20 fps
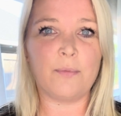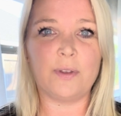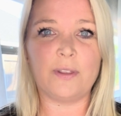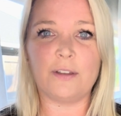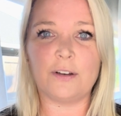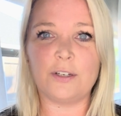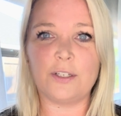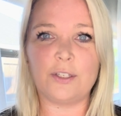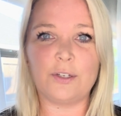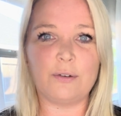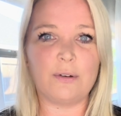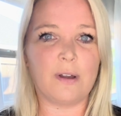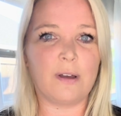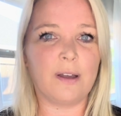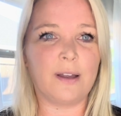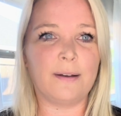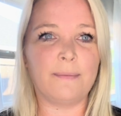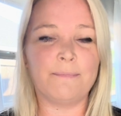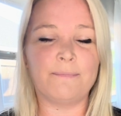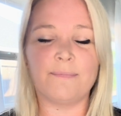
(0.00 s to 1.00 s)
with their suit
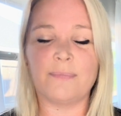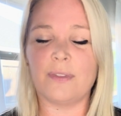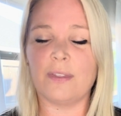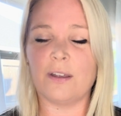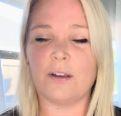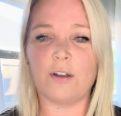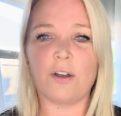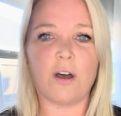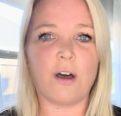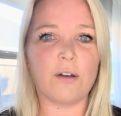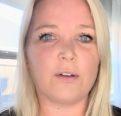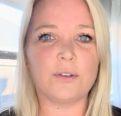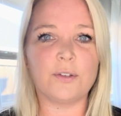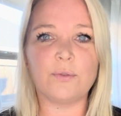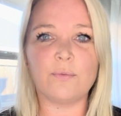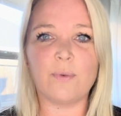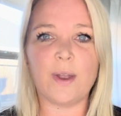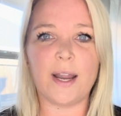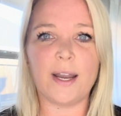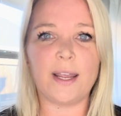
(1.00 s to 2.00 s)
on, their goggles
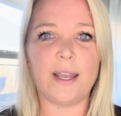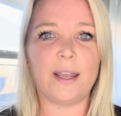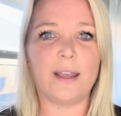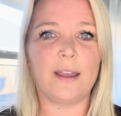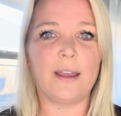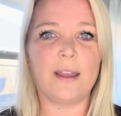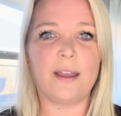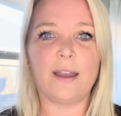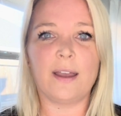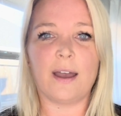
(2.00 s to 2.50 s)
ready,